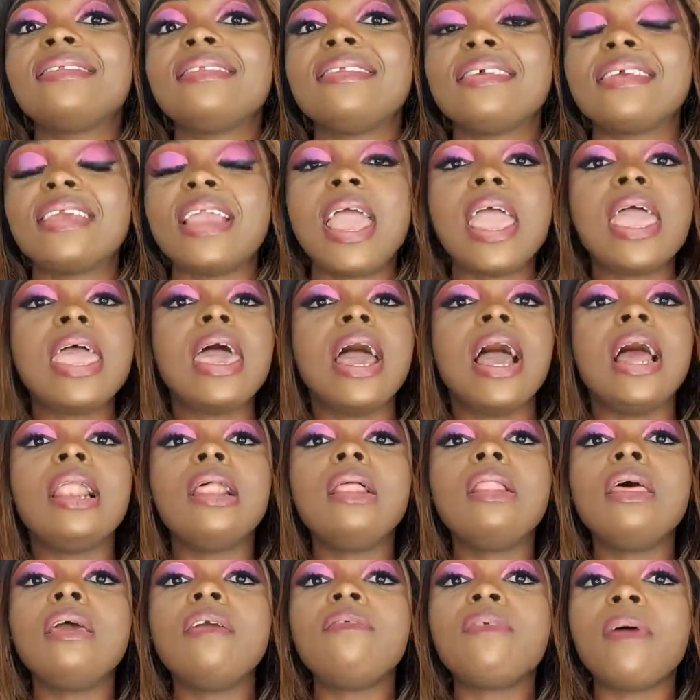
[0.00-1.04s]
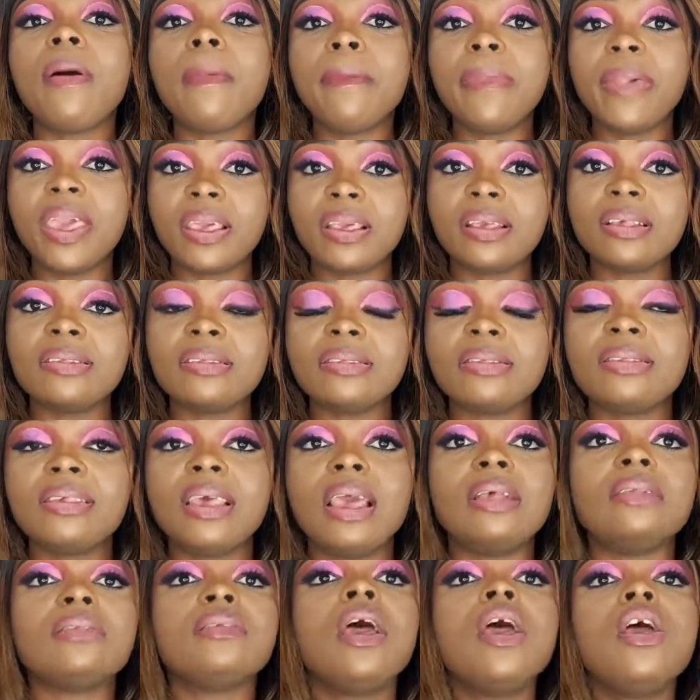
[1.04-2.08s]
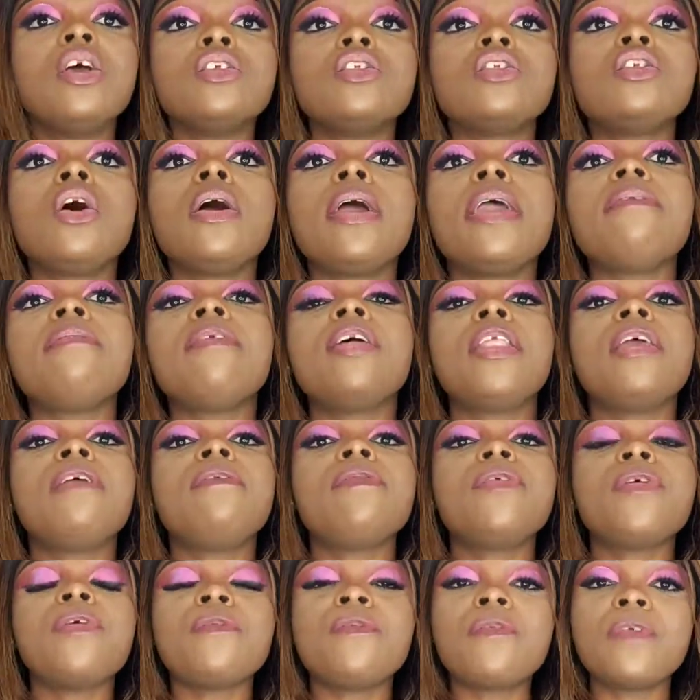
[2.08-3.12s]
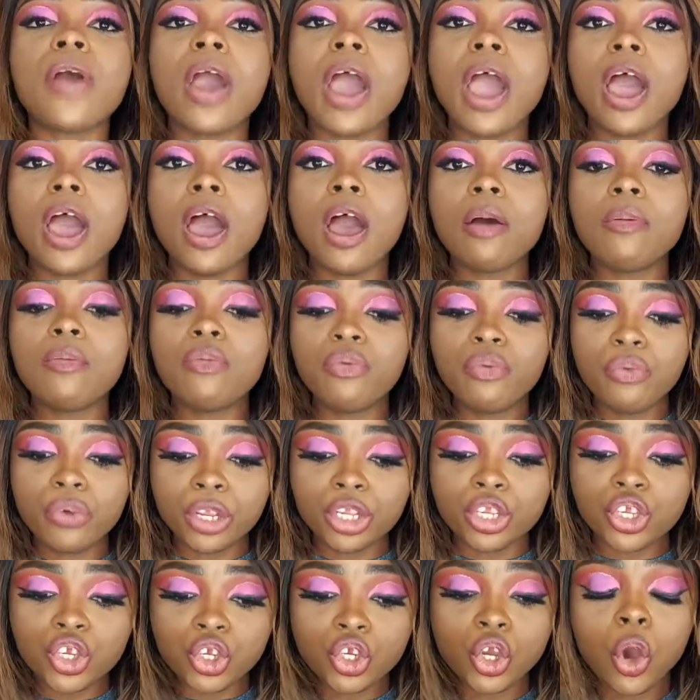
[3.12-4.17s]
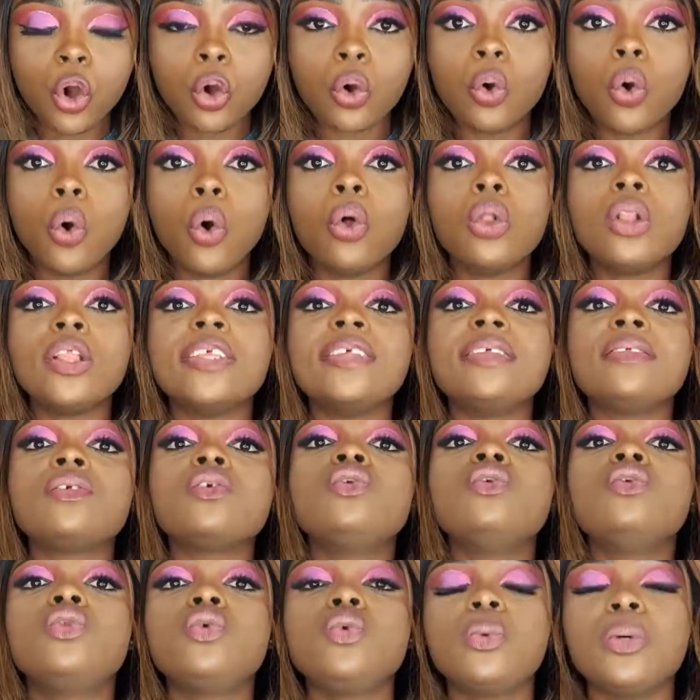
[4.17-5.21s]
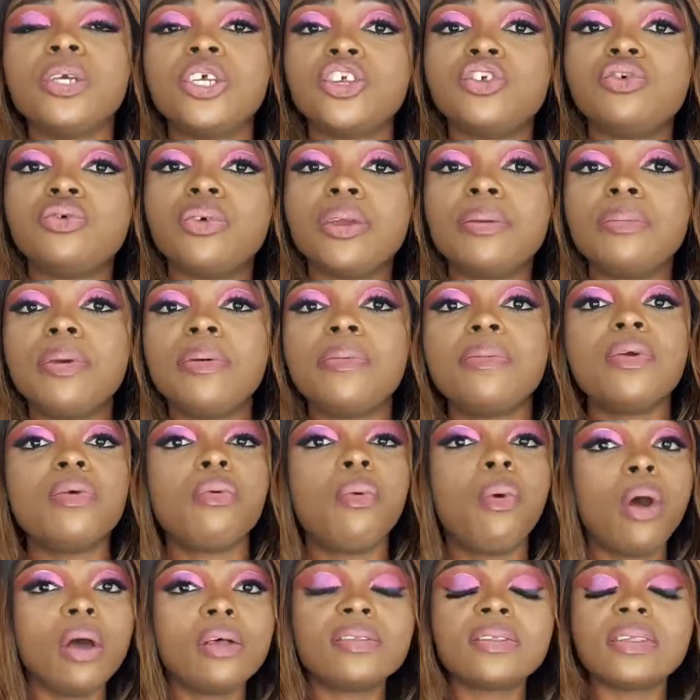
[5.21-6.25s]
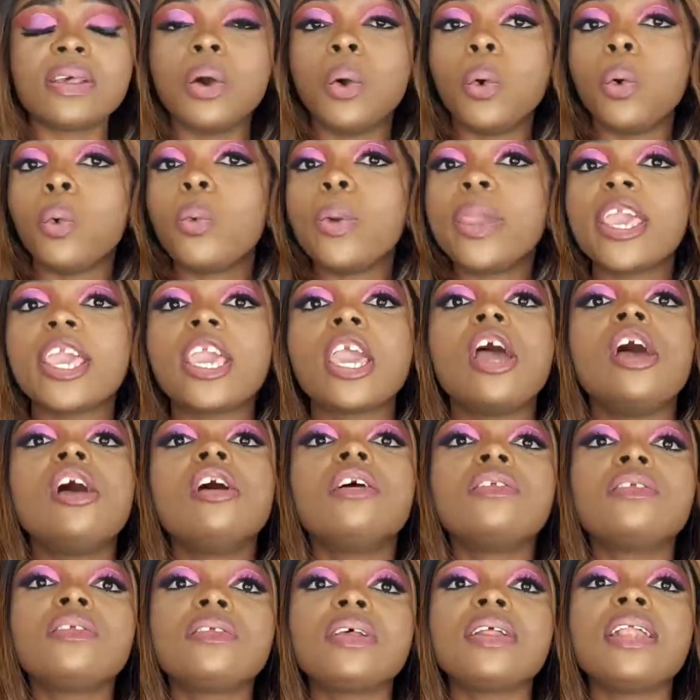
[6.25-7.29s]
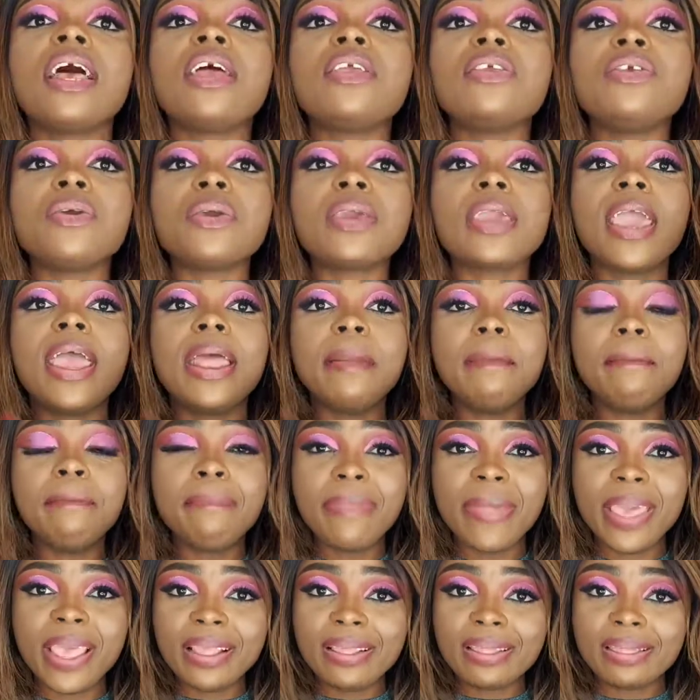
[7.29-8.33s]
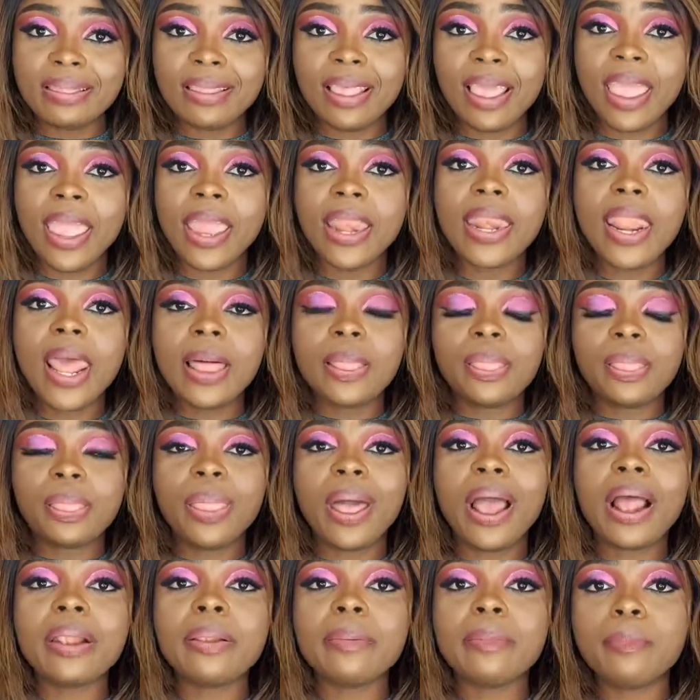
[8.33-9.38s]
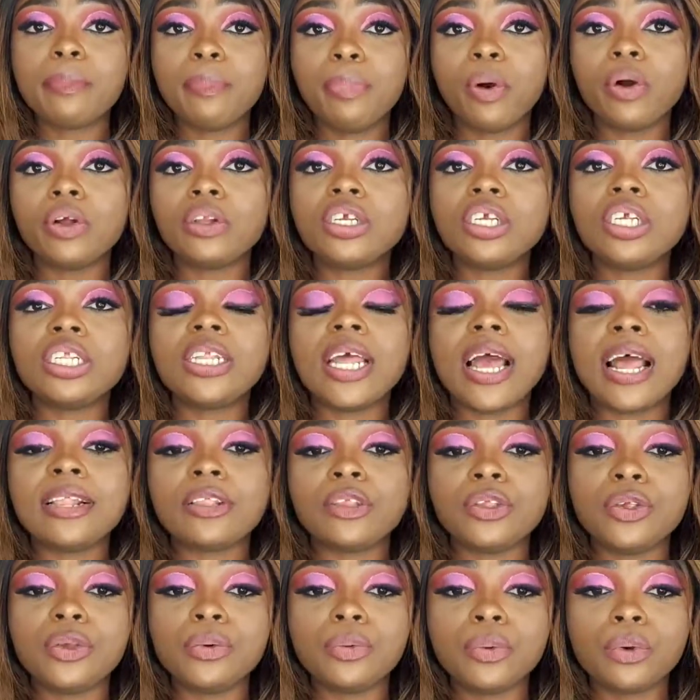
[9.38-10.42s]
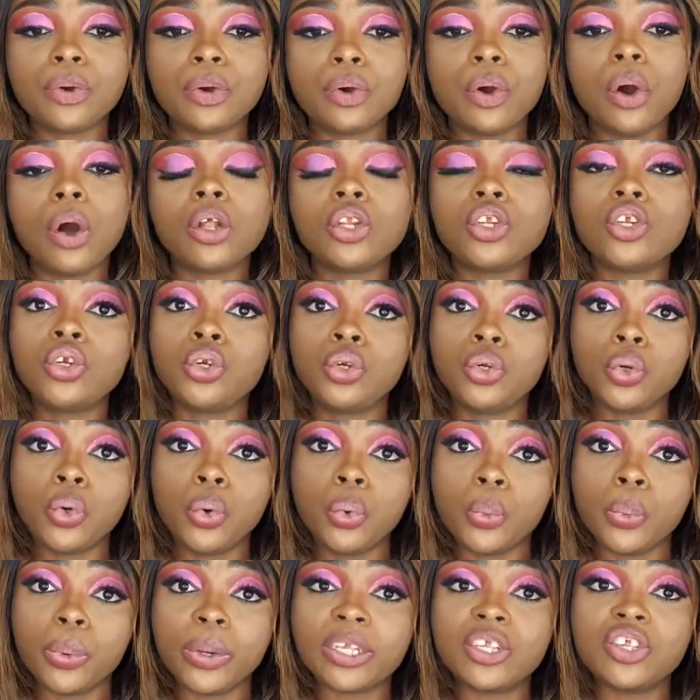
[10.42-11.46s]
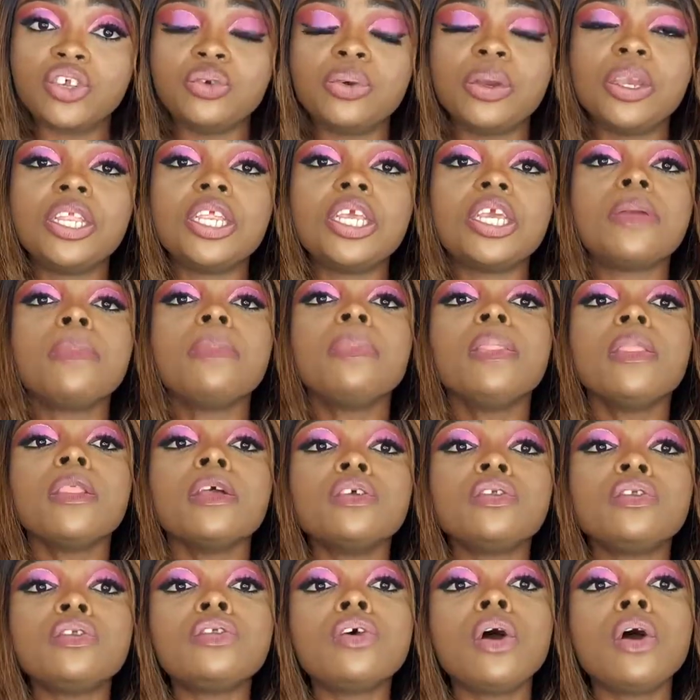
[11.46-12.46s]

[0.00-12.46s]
I don't know if I'm making sense. So even if you um reach your goal, it's good to waist train maybe once a week, so that you can maintain that body that you got through waist training. So